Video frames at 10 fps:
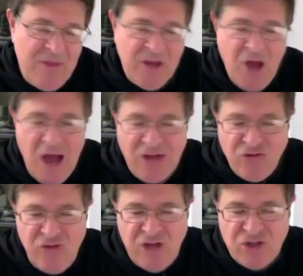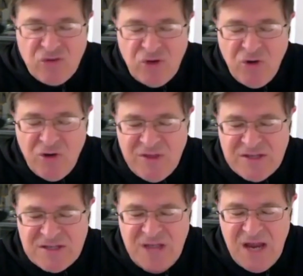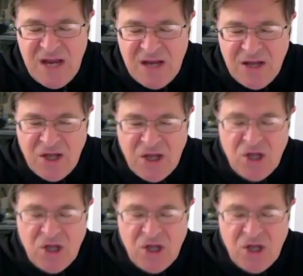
that God's reached through in this scene.